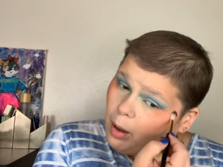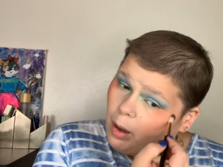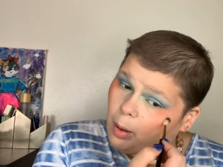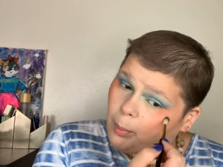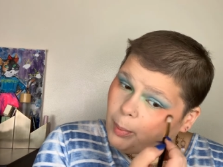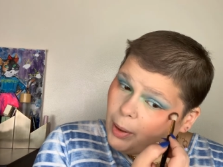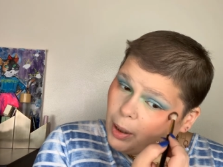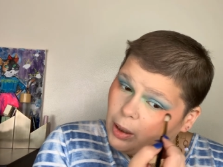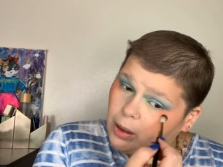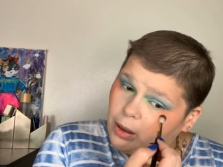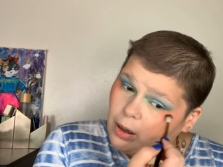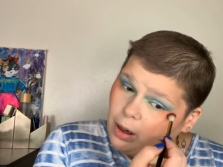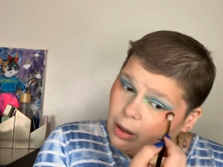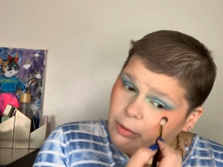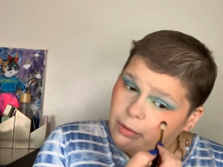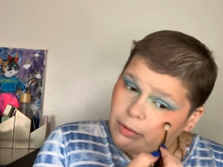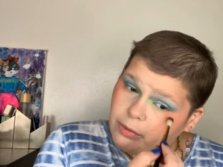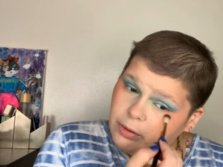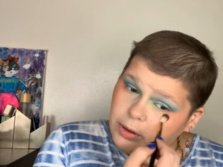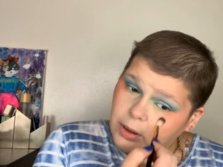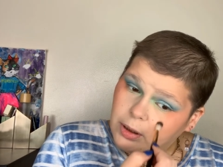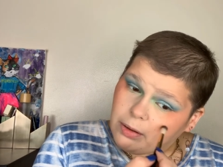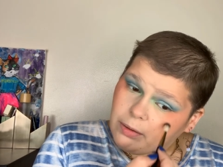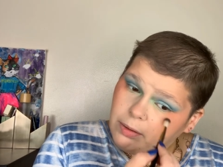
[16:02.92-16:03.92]
about
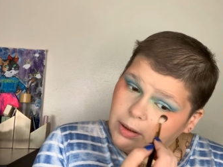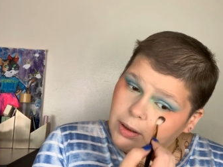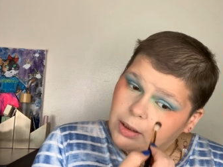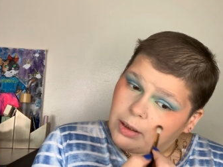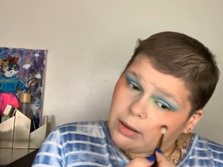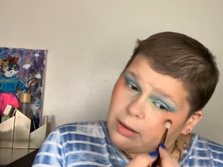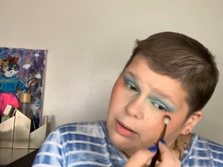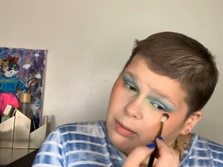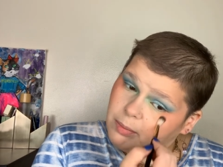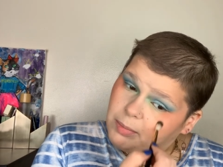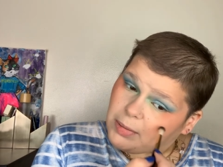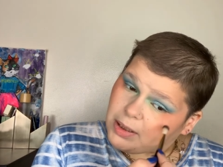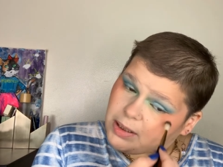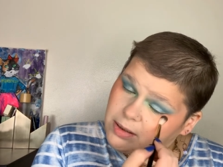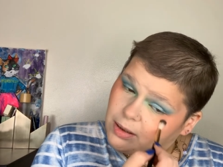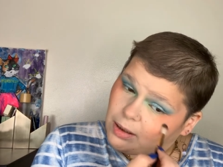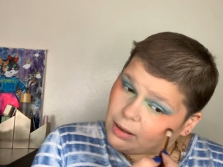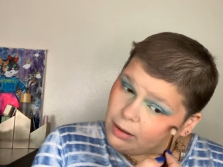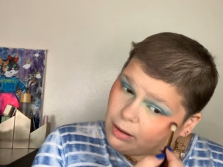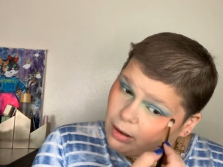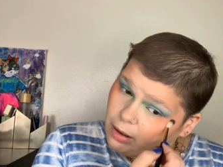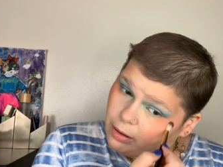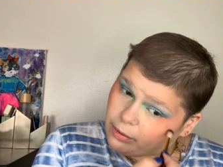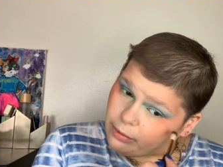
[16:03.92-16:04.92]
color theory,
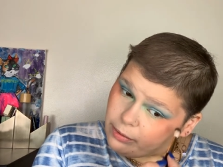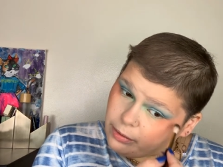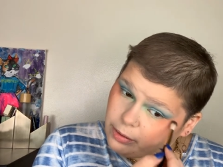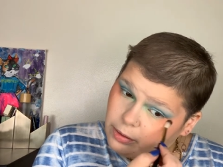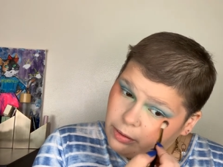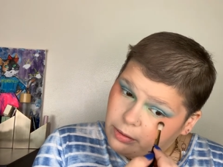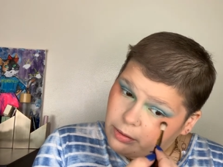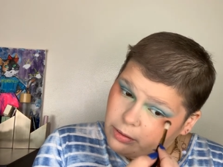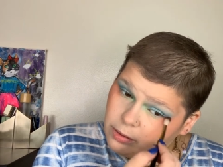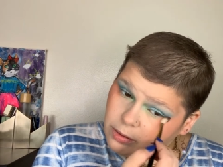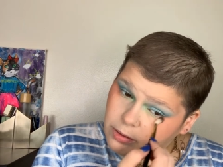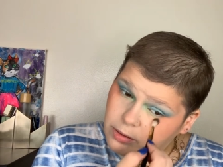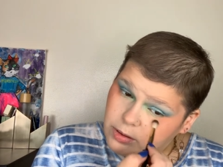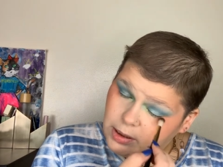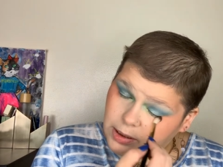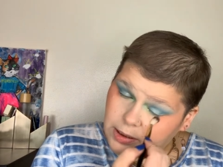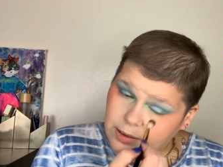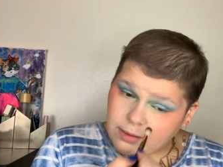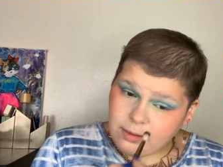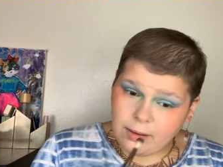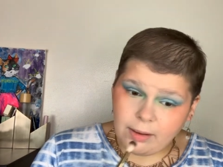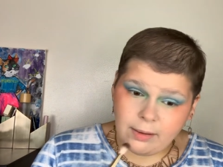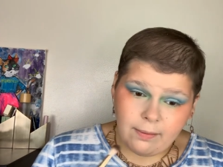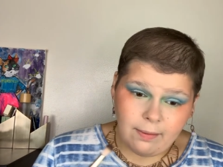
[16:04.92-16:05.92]
mixing colors,
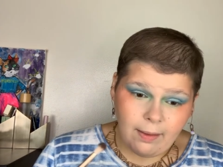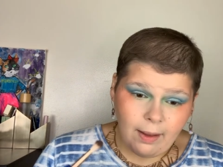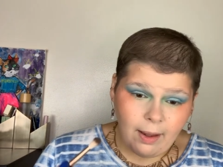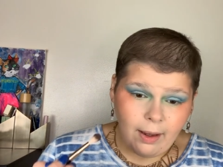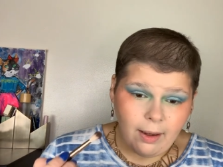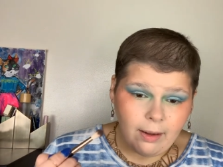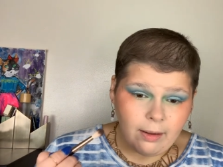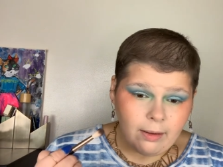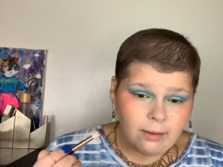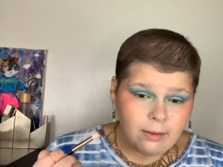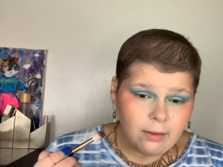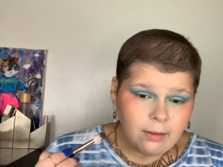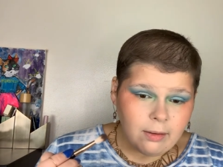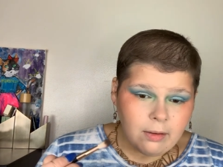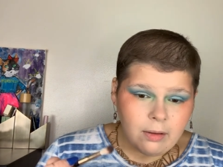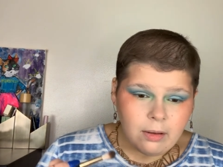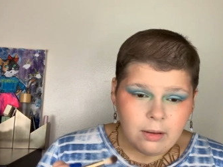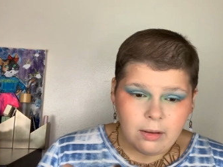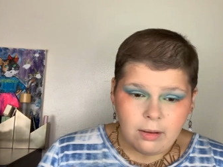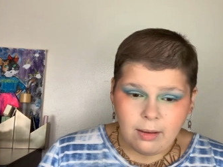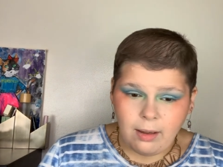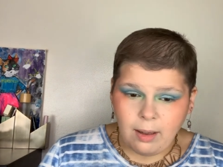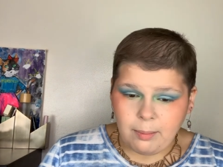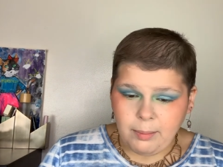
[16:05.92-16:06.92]
things like that,
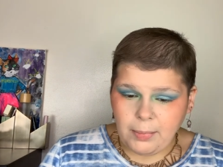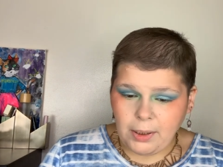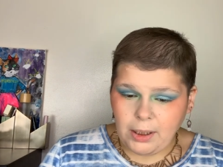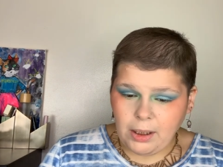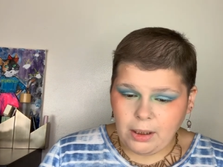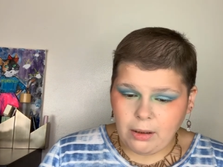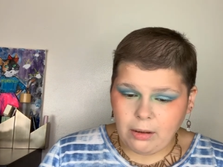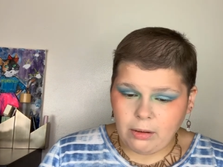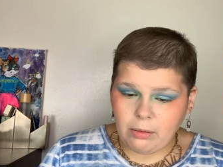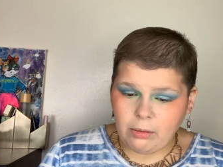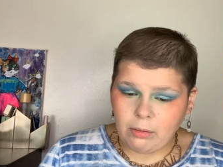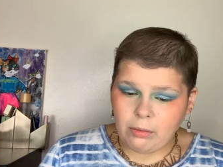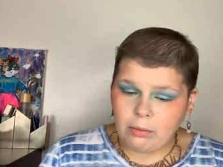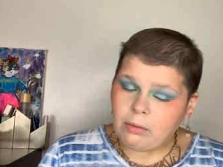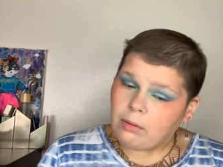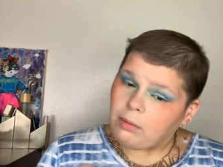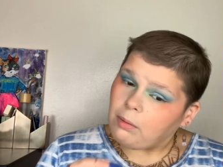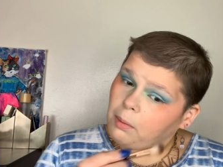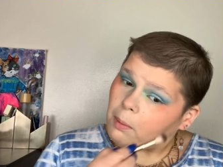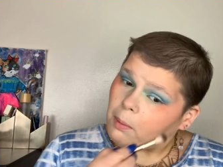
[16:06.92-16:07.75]
let me know.